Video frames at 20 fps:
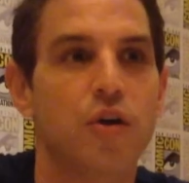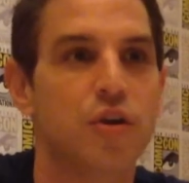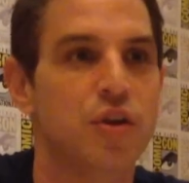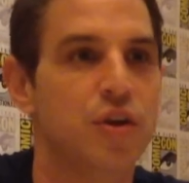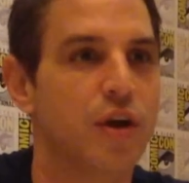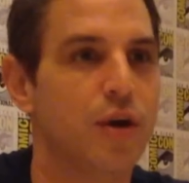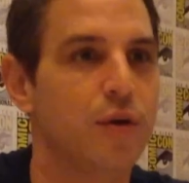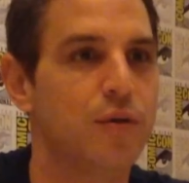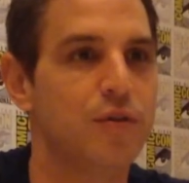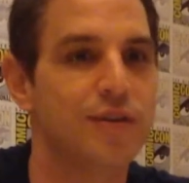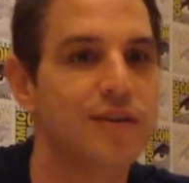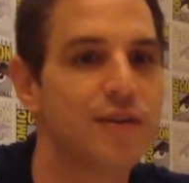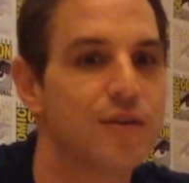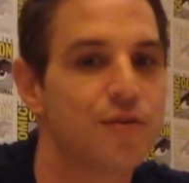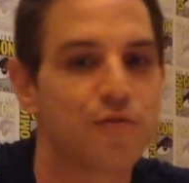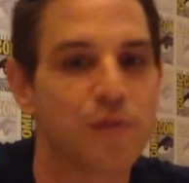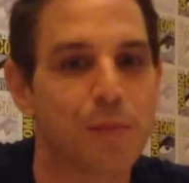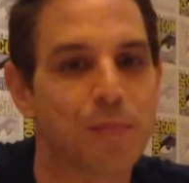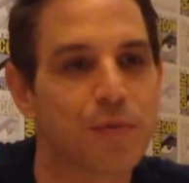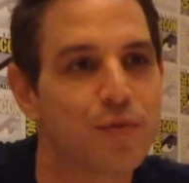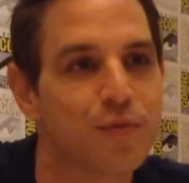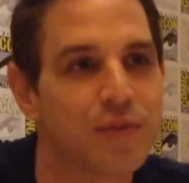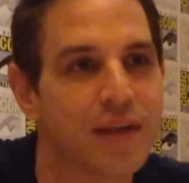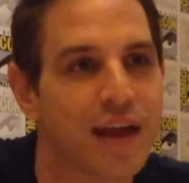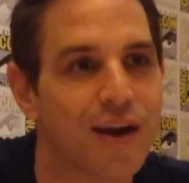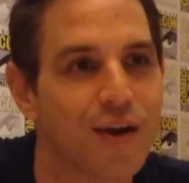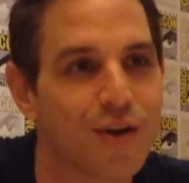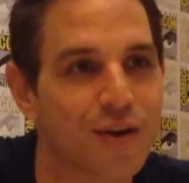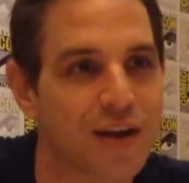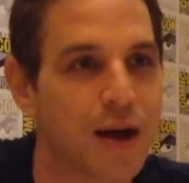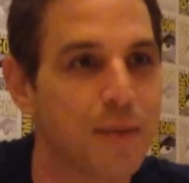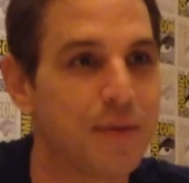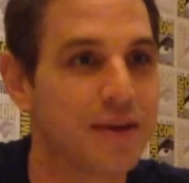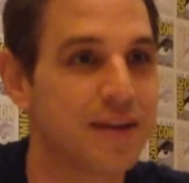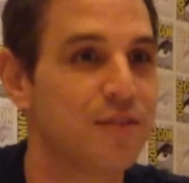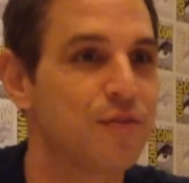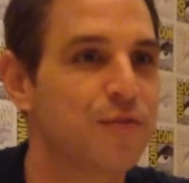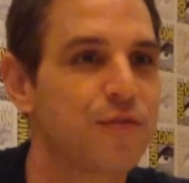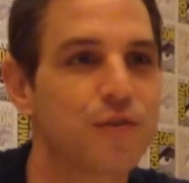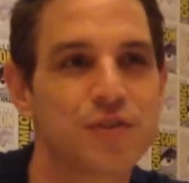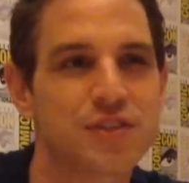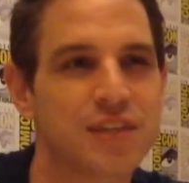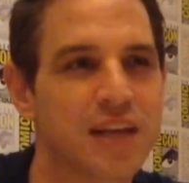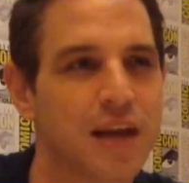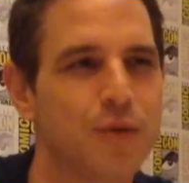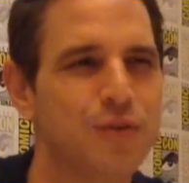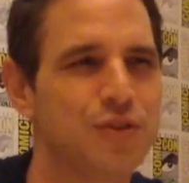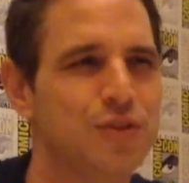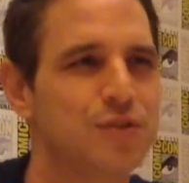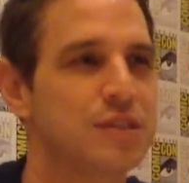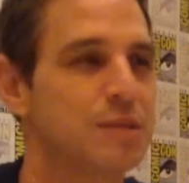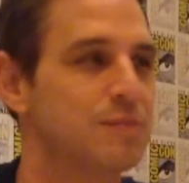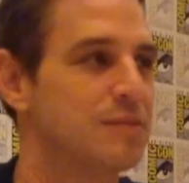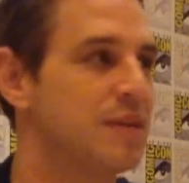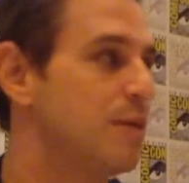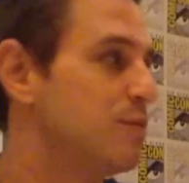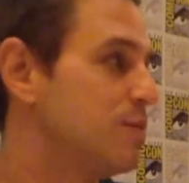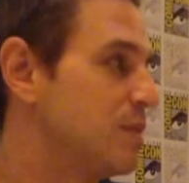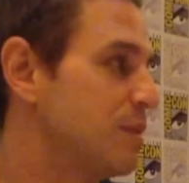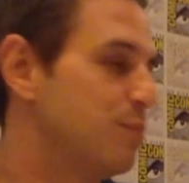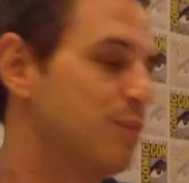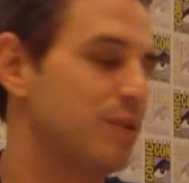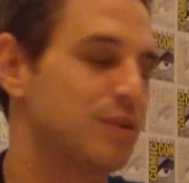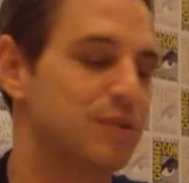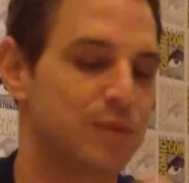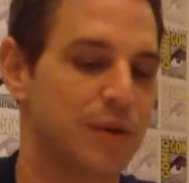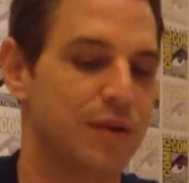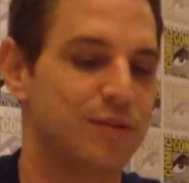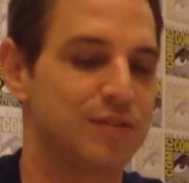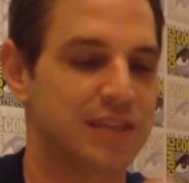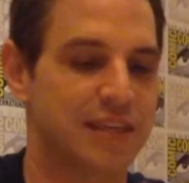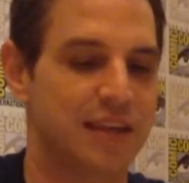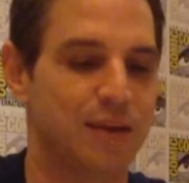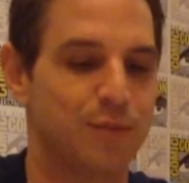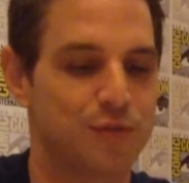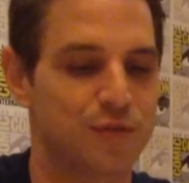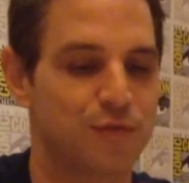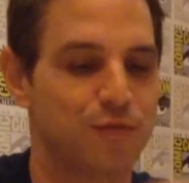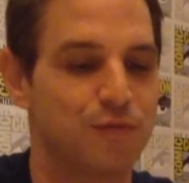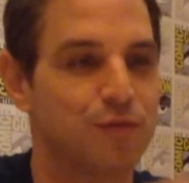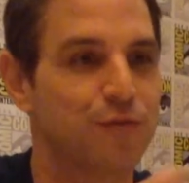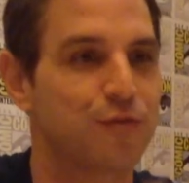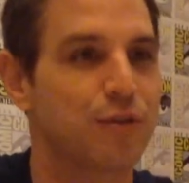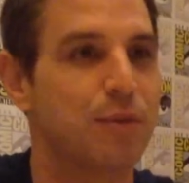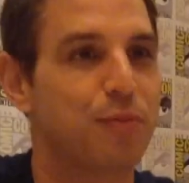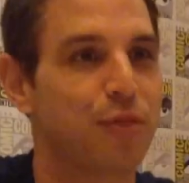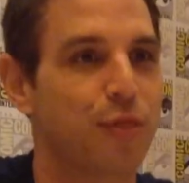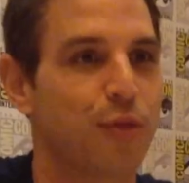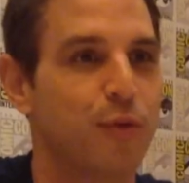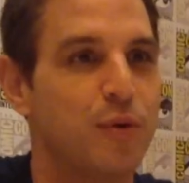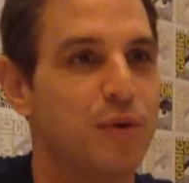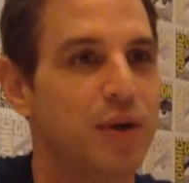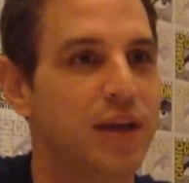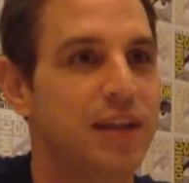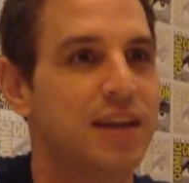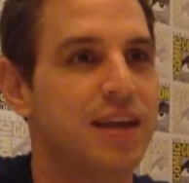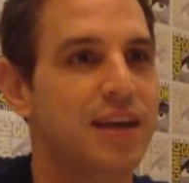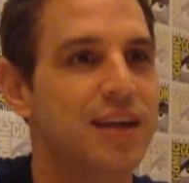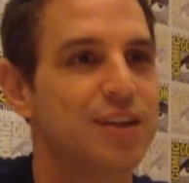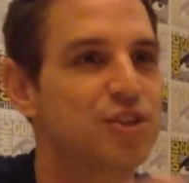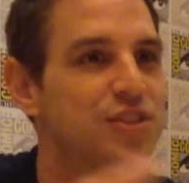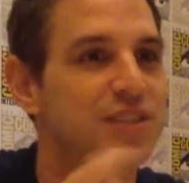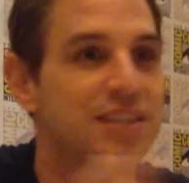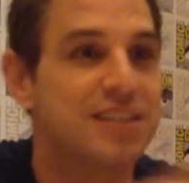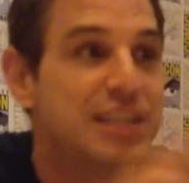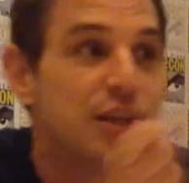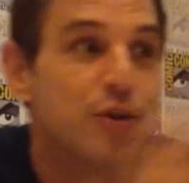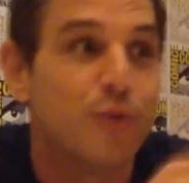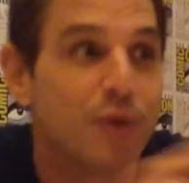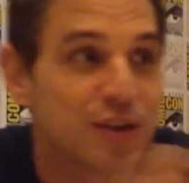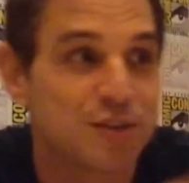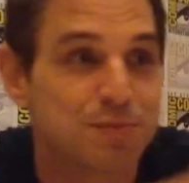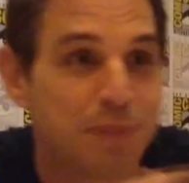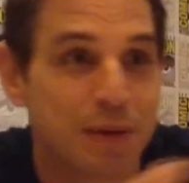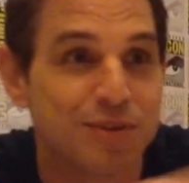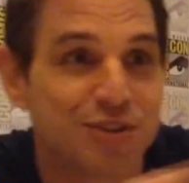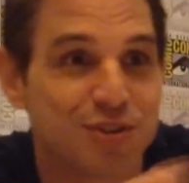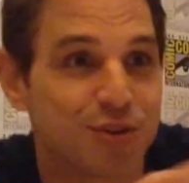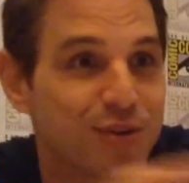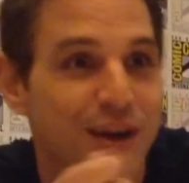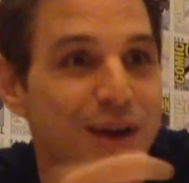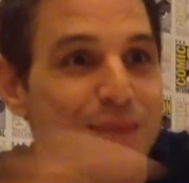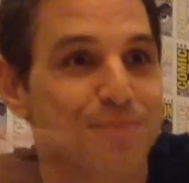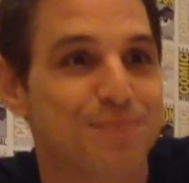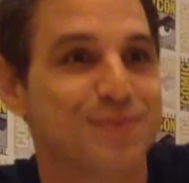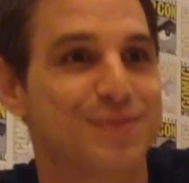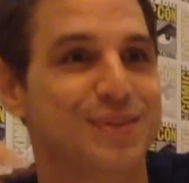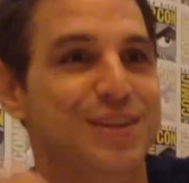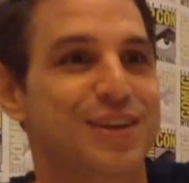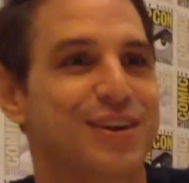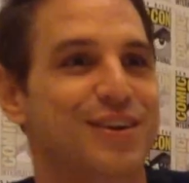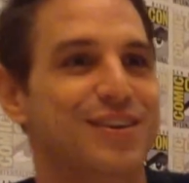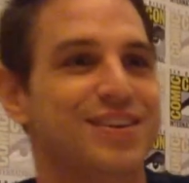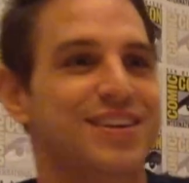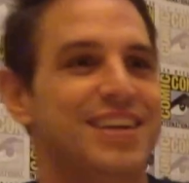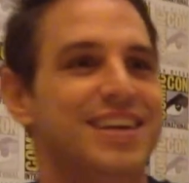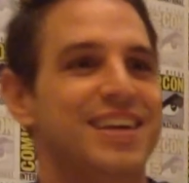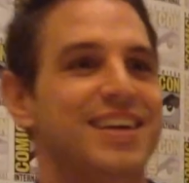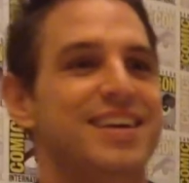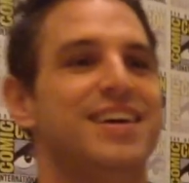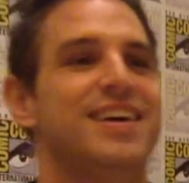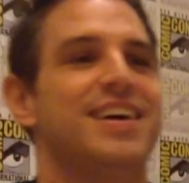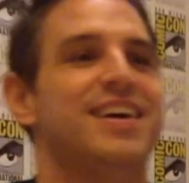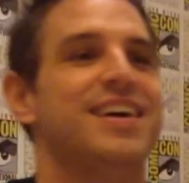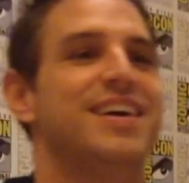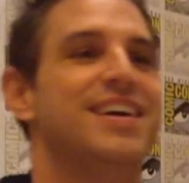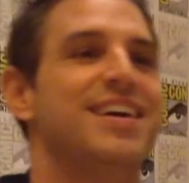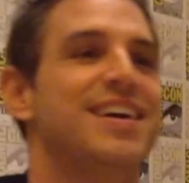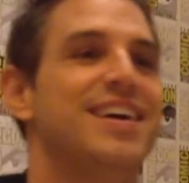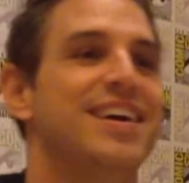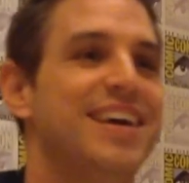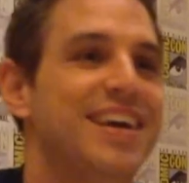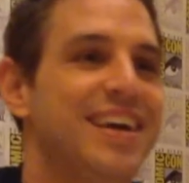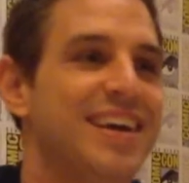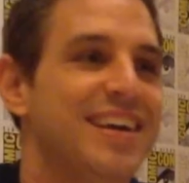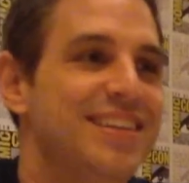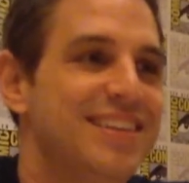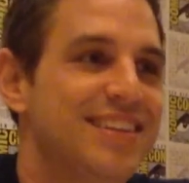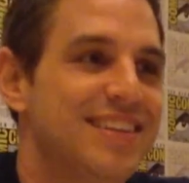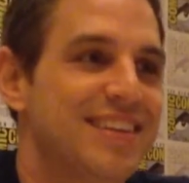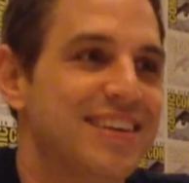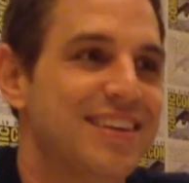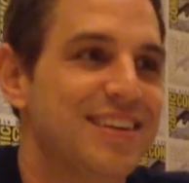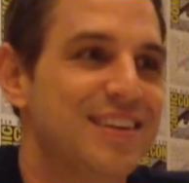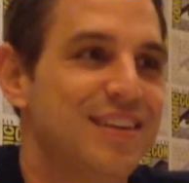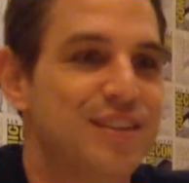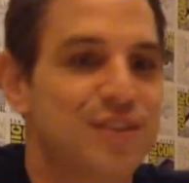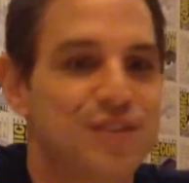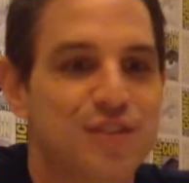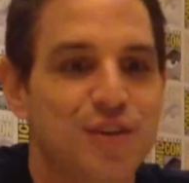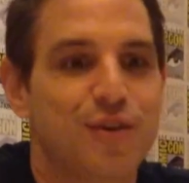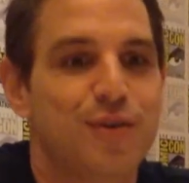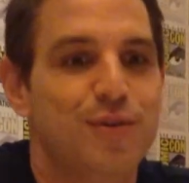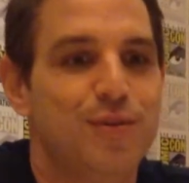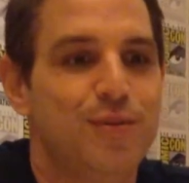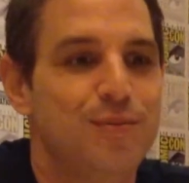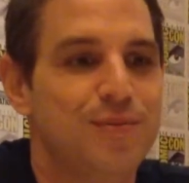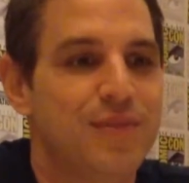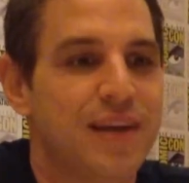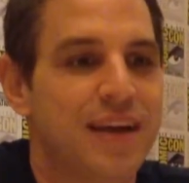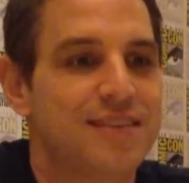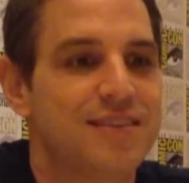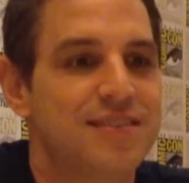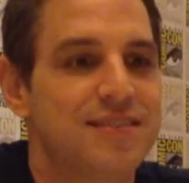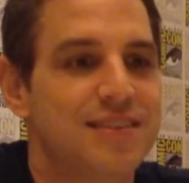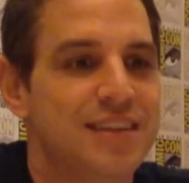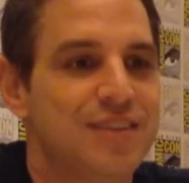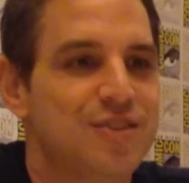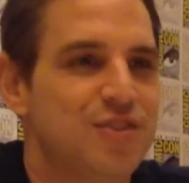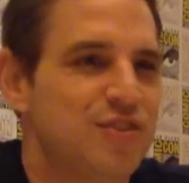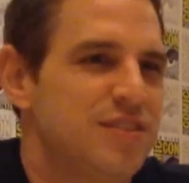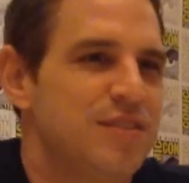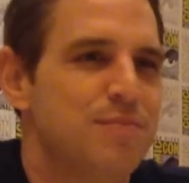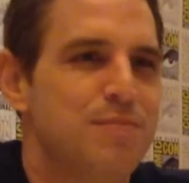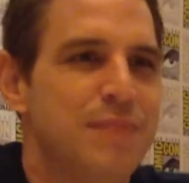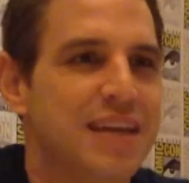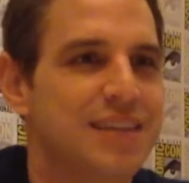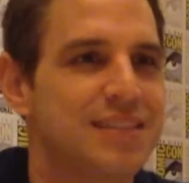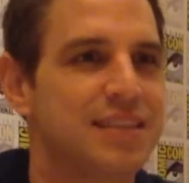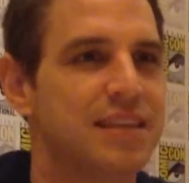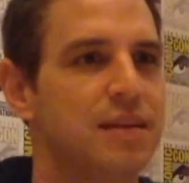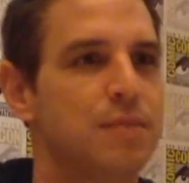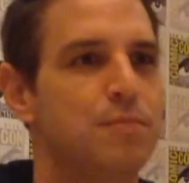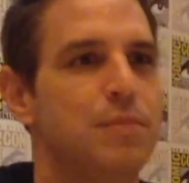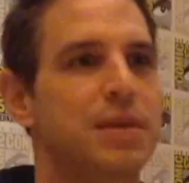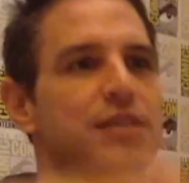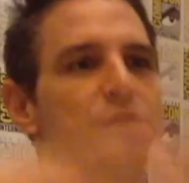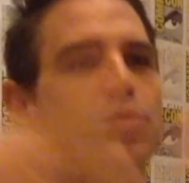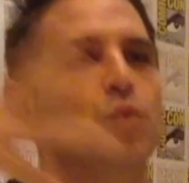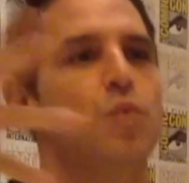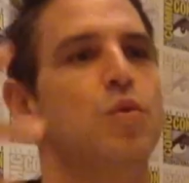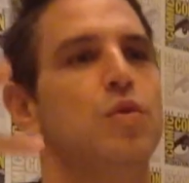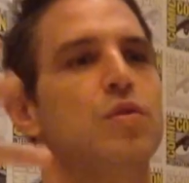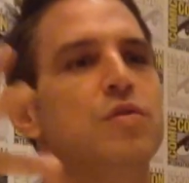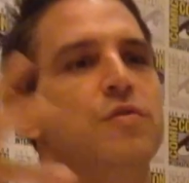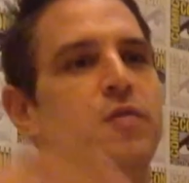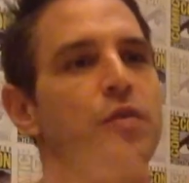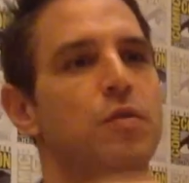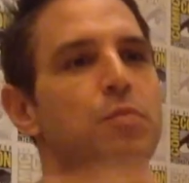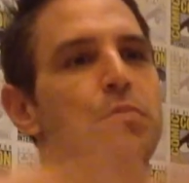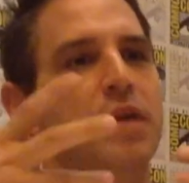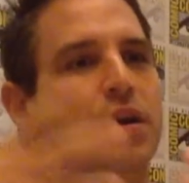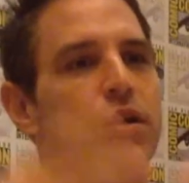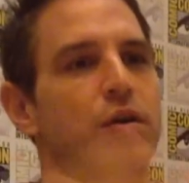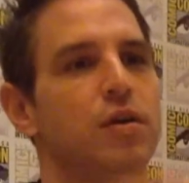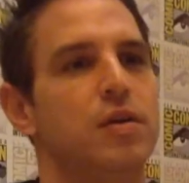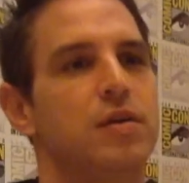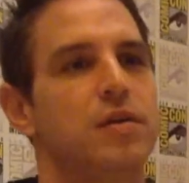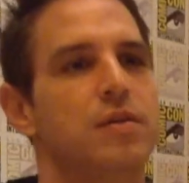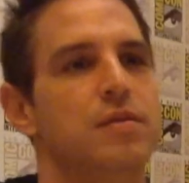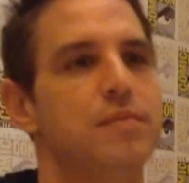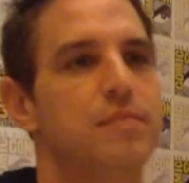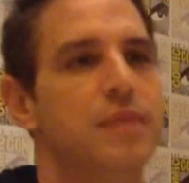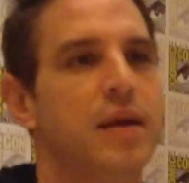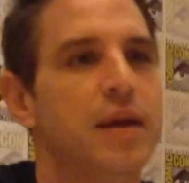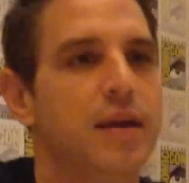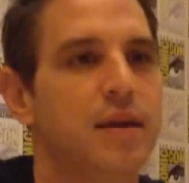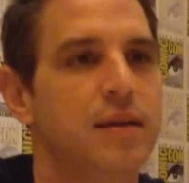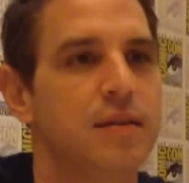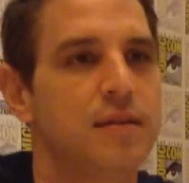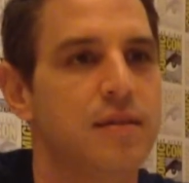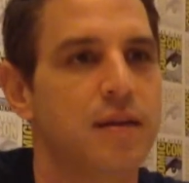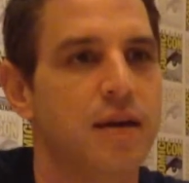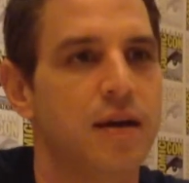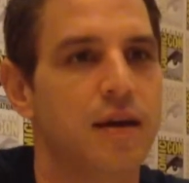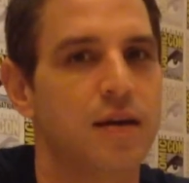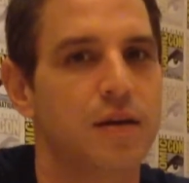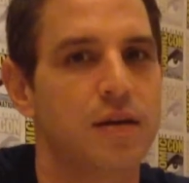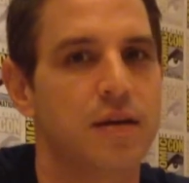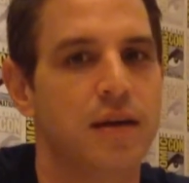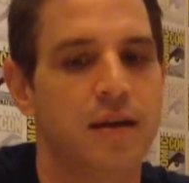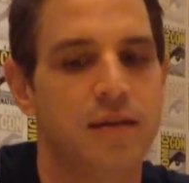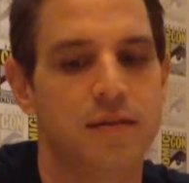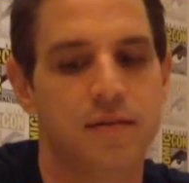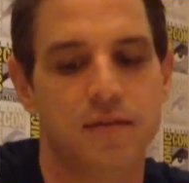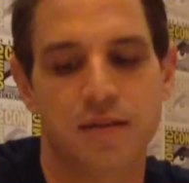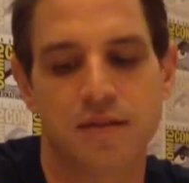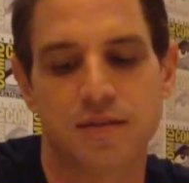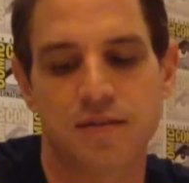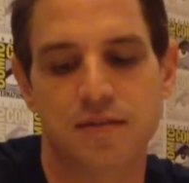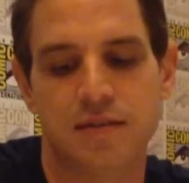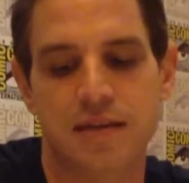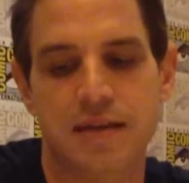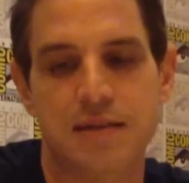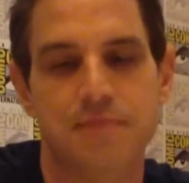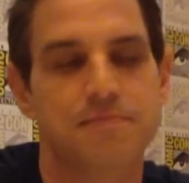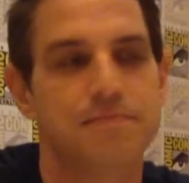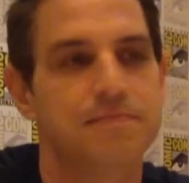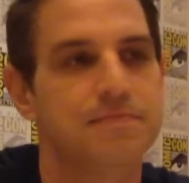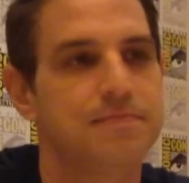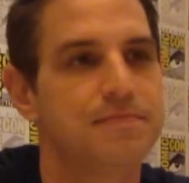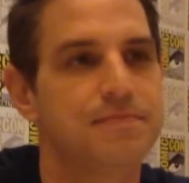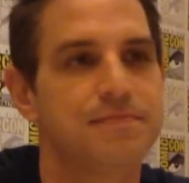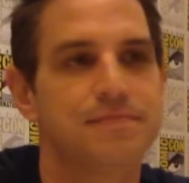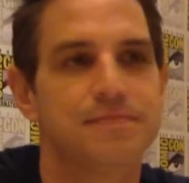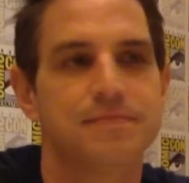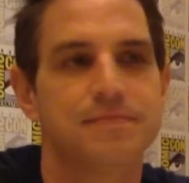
you know, flipping through the Arrow comic. The first thing I would do sometimes with books when I was a kid was flip through it just to see who else maybe showed up, you know? And so that's it. Just it makes the world feel bigger and it's neat.